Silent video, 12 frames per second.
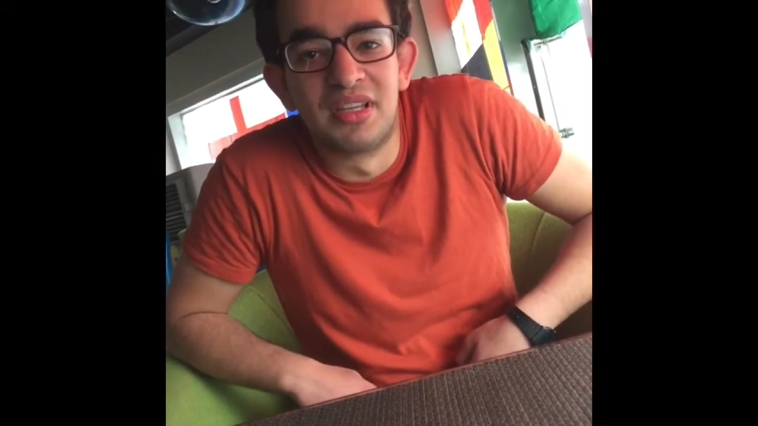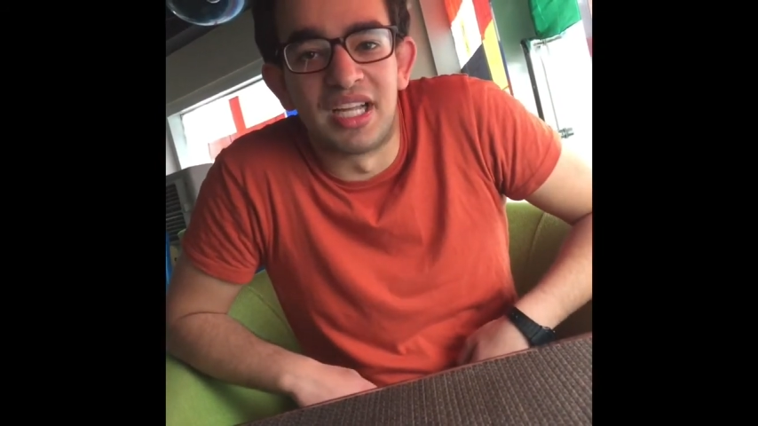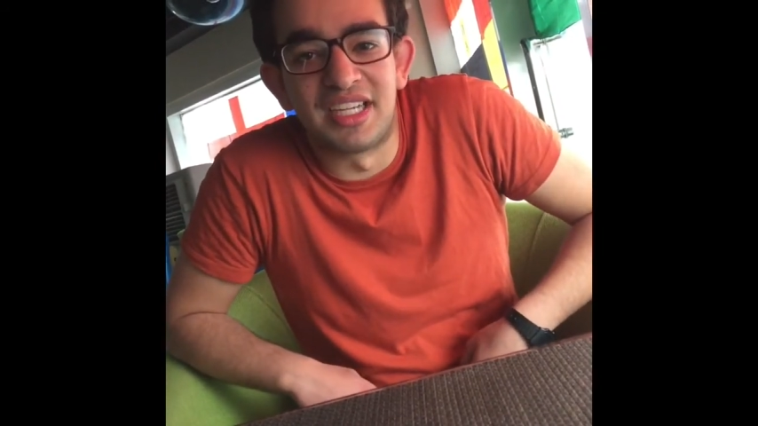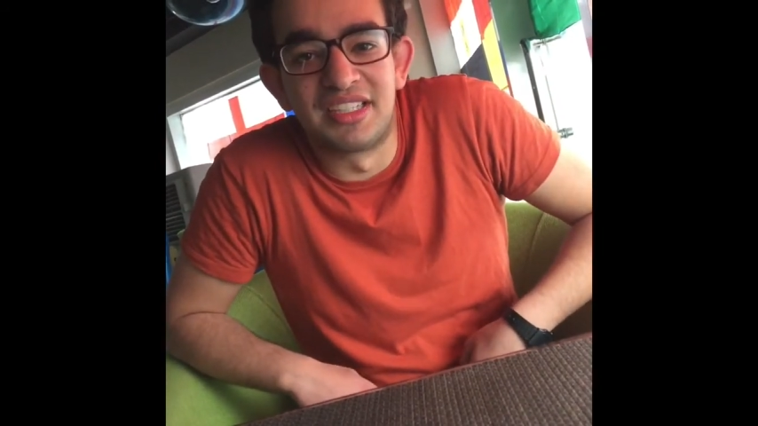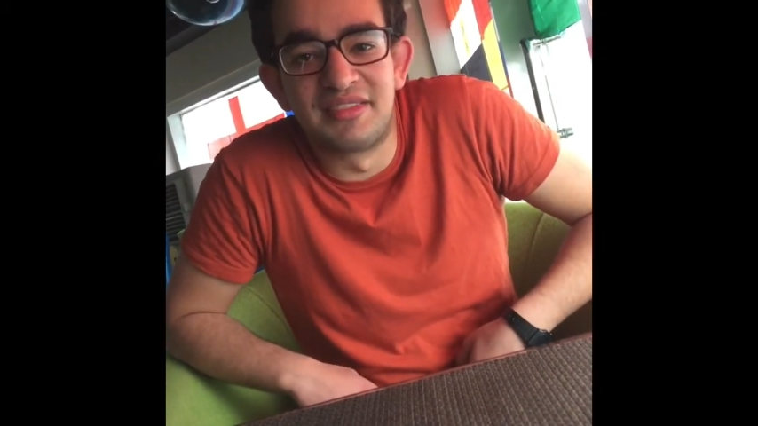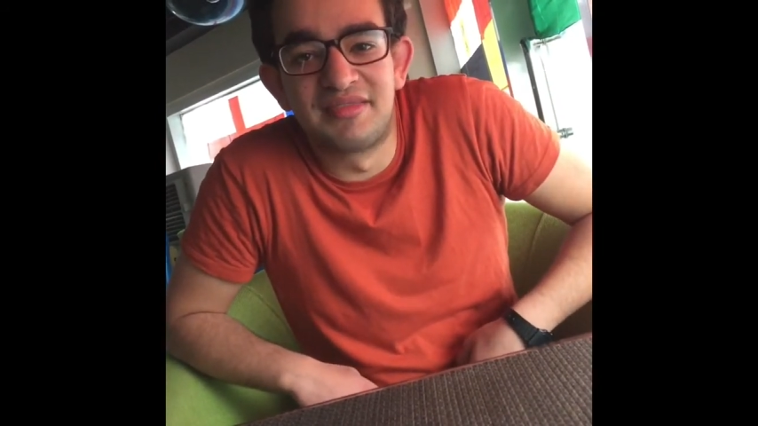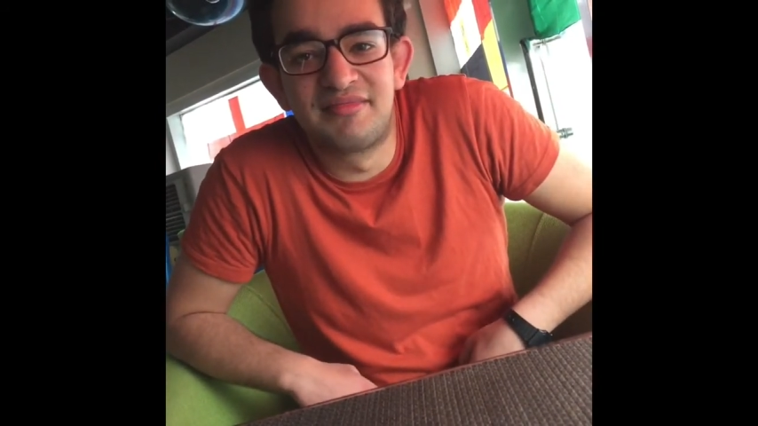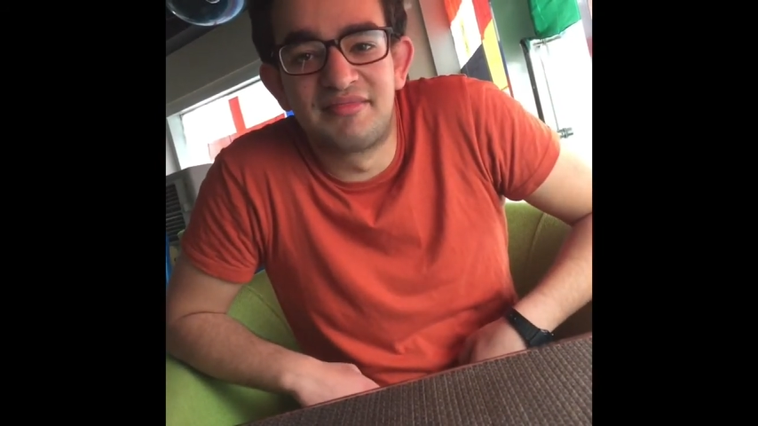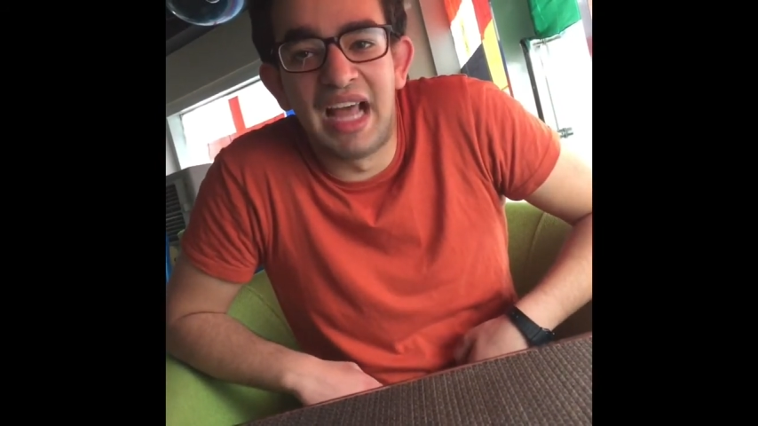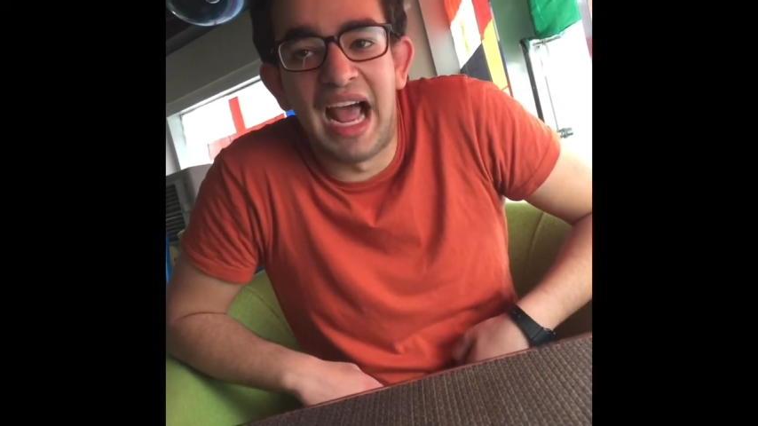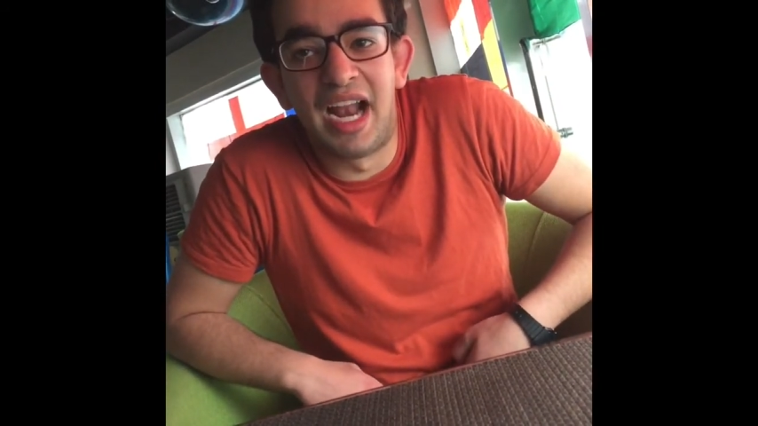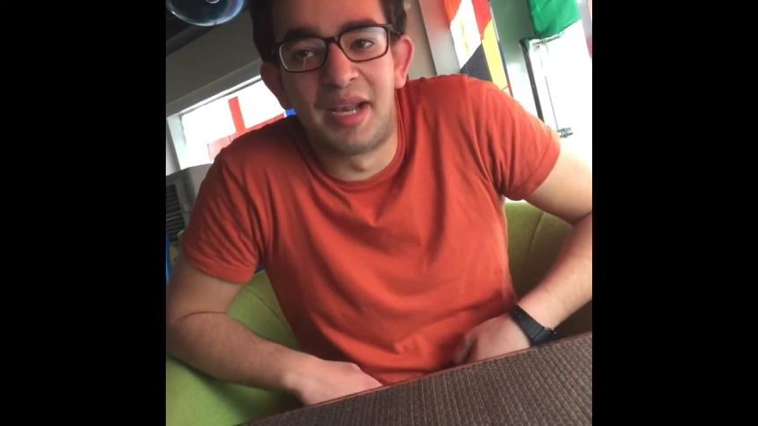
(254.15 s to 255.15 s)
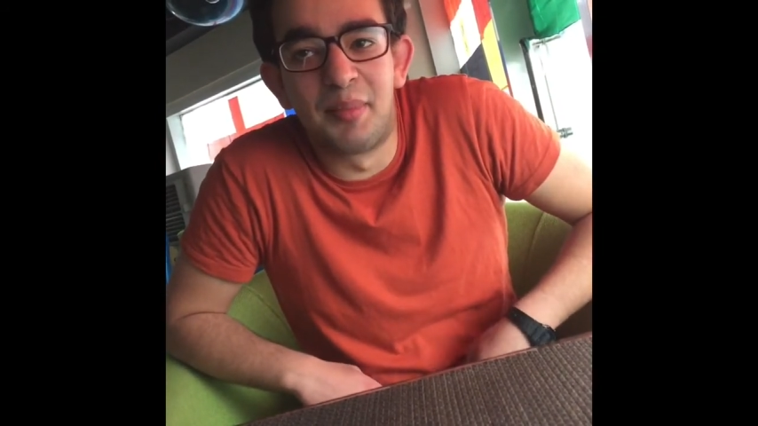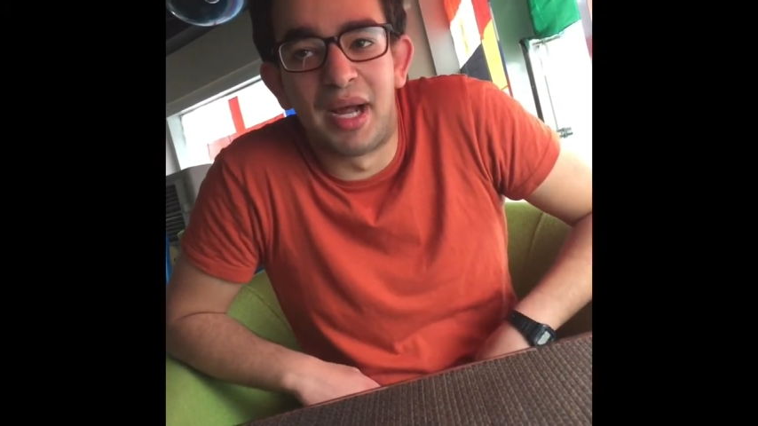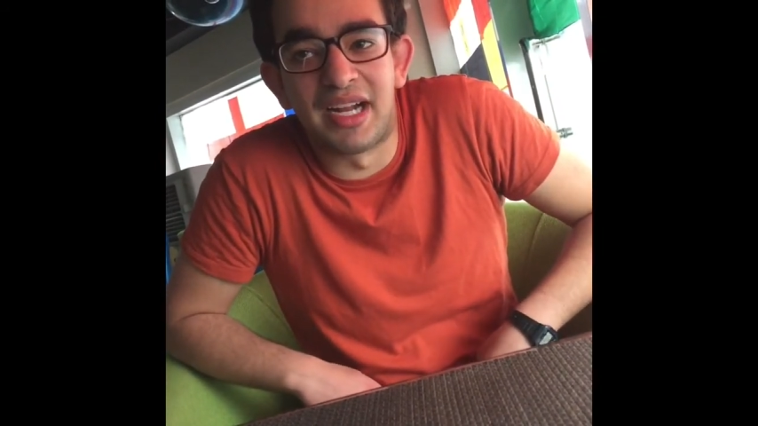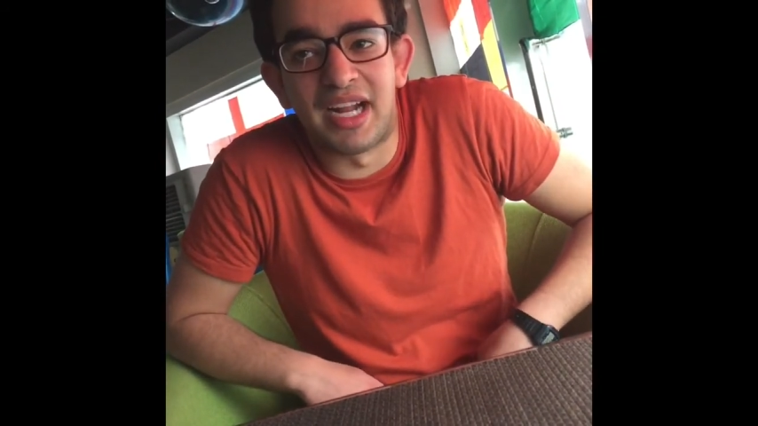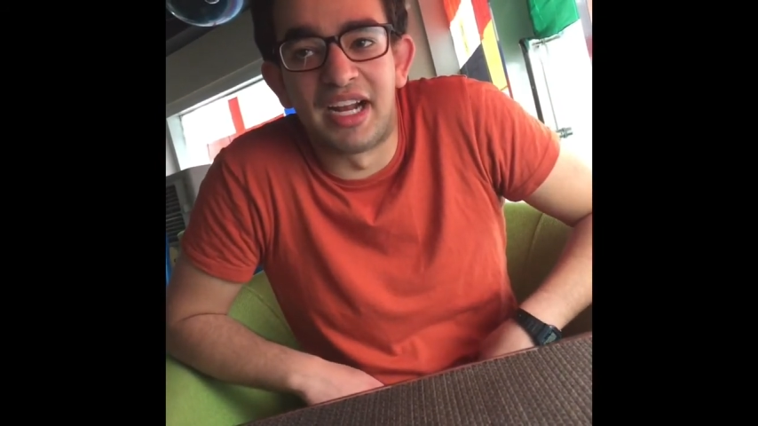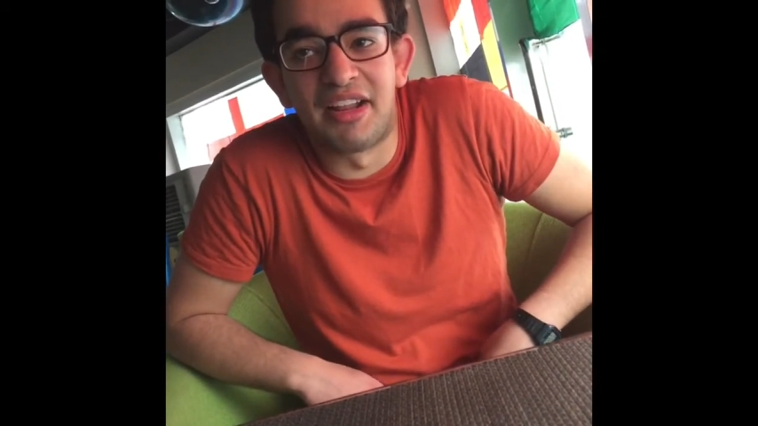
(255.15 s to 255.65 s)
like
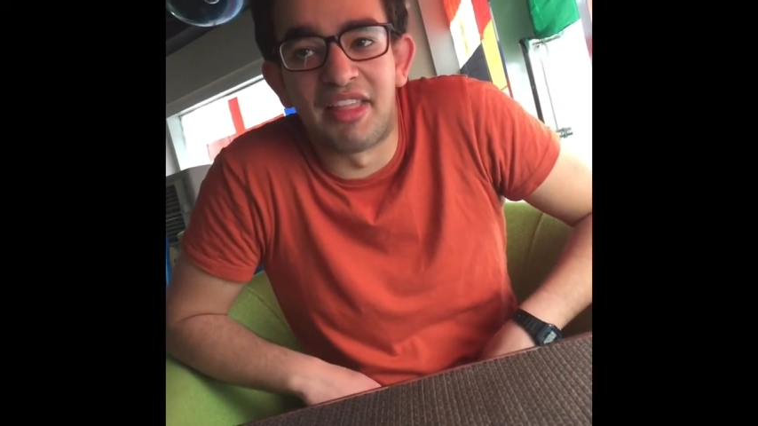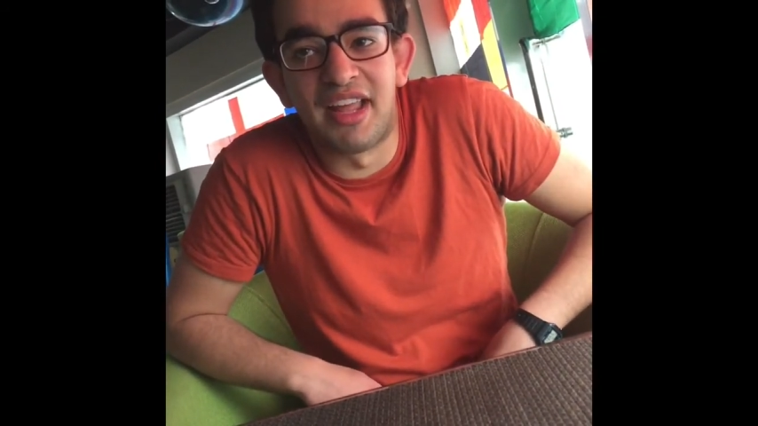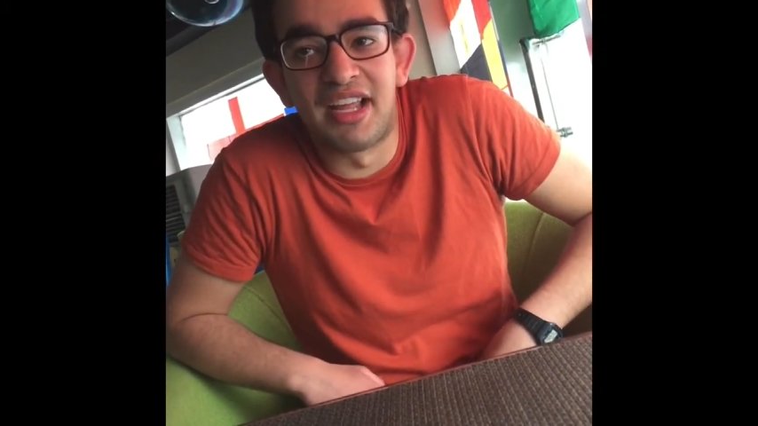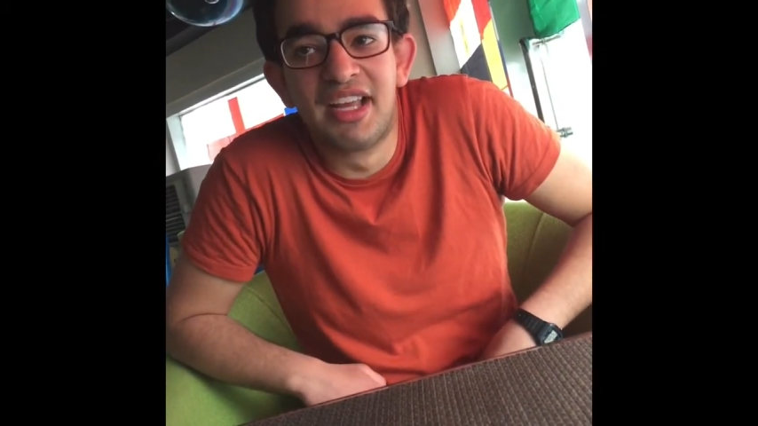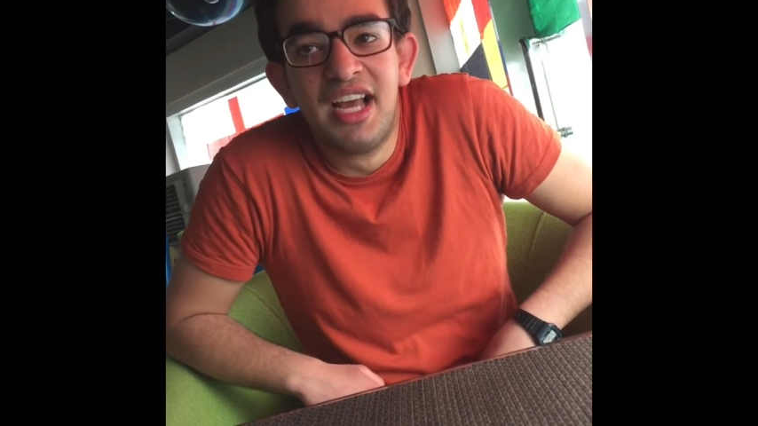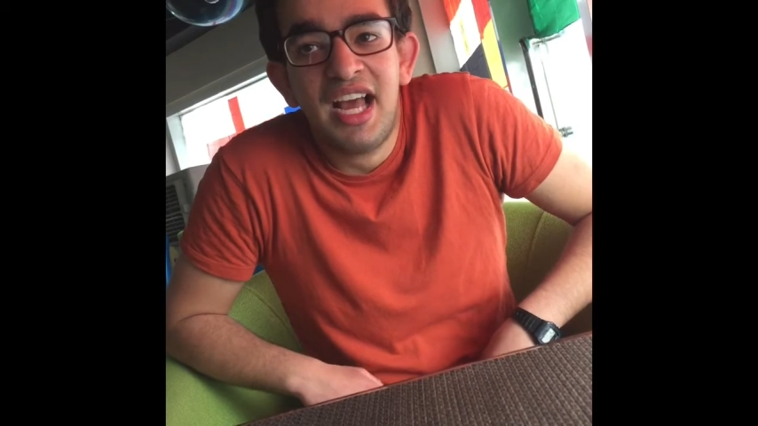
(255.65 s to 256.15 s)
Ant-Man kind of thing,